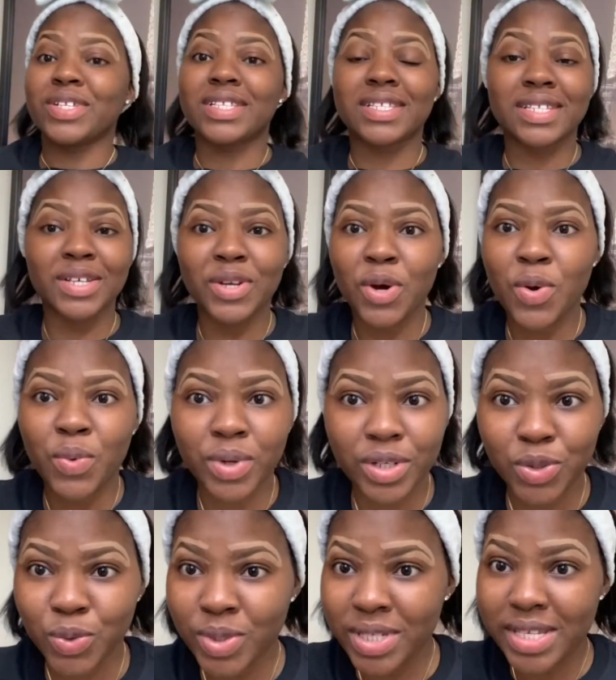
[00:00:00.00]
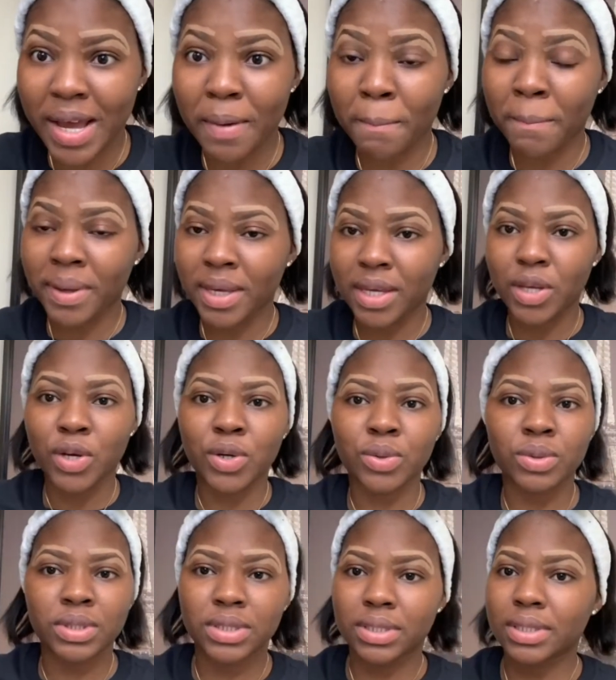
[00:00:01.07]
sit down with the tweezer and pick it
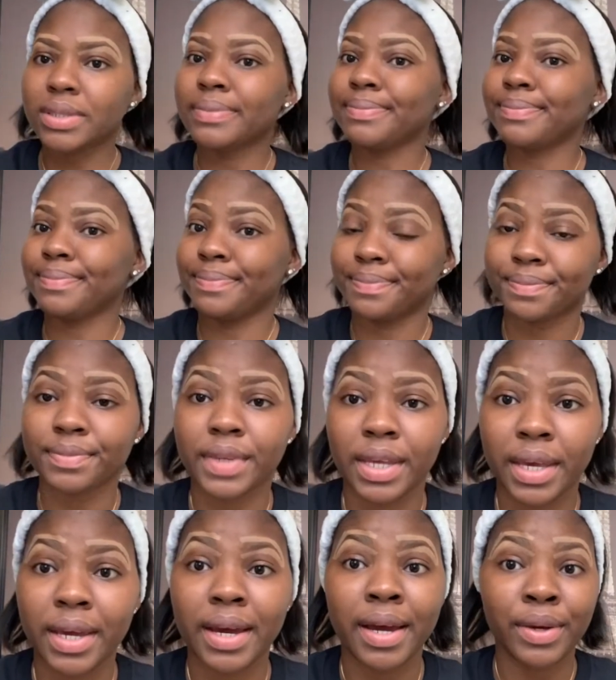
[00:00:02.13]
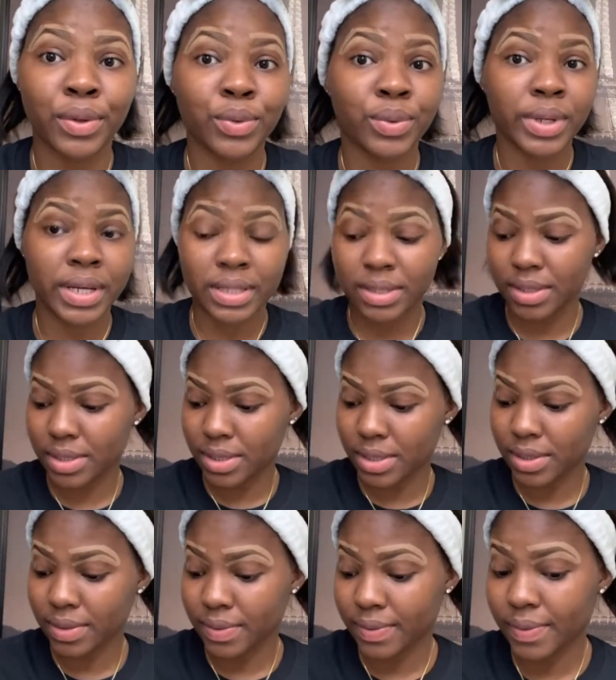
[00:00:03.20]
out? Yeah, I do that.
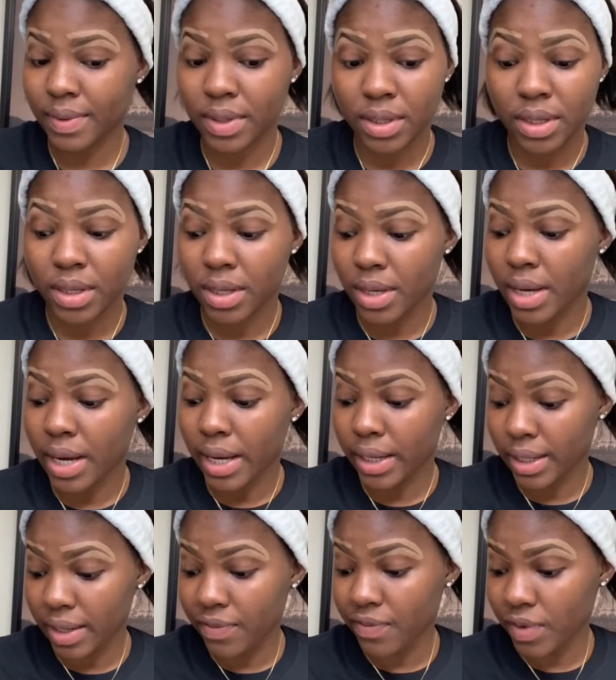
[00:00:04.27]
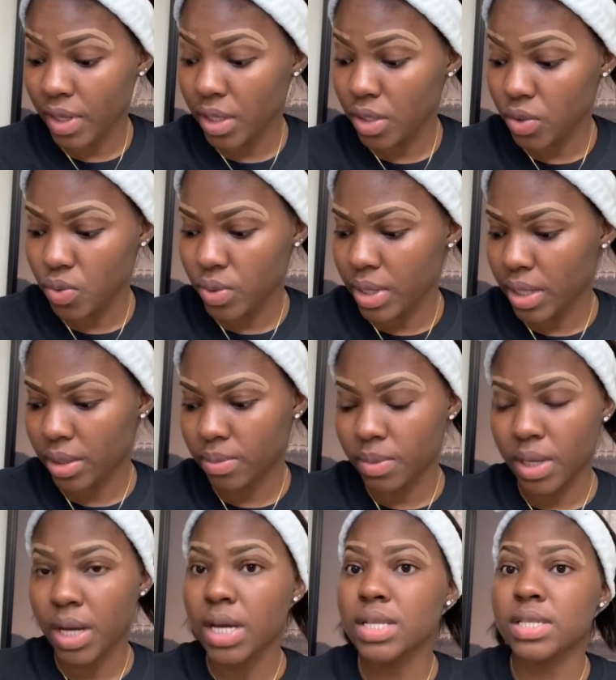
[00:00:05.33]
I definitely do that,
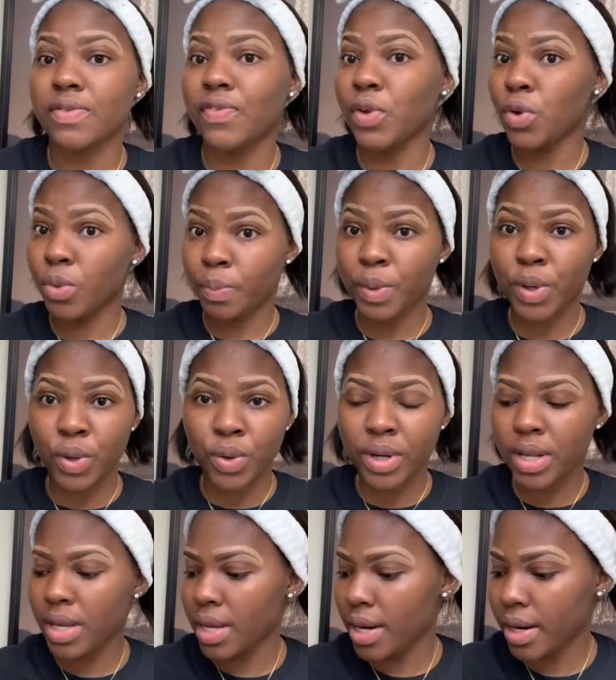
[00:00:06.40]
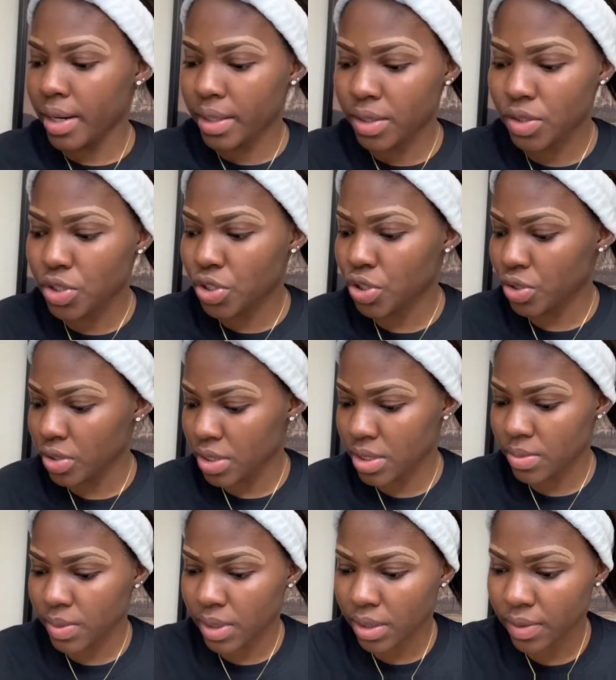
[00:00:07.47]
because if you don't pick out the ear, trust
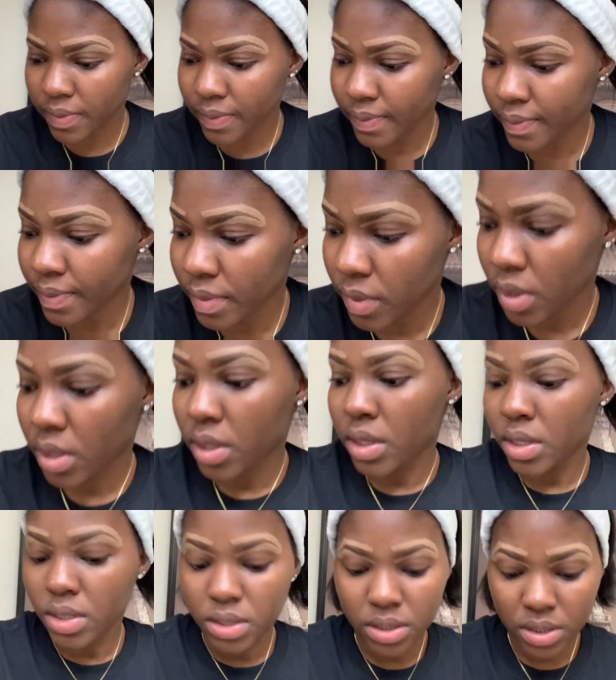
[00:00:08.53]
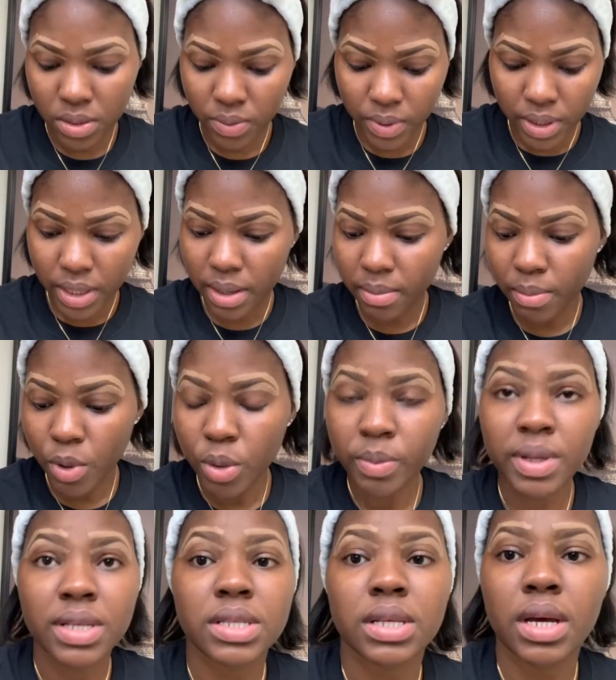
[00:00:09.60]
me, so when them bump, they
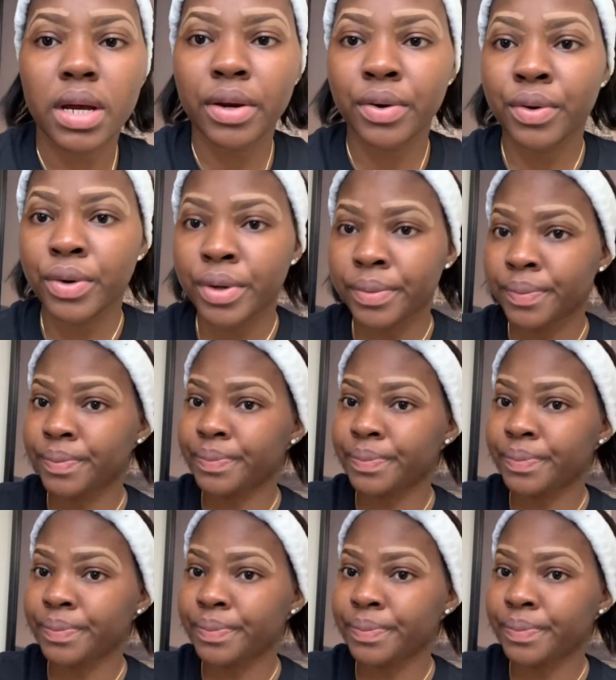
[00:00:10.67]
start grow,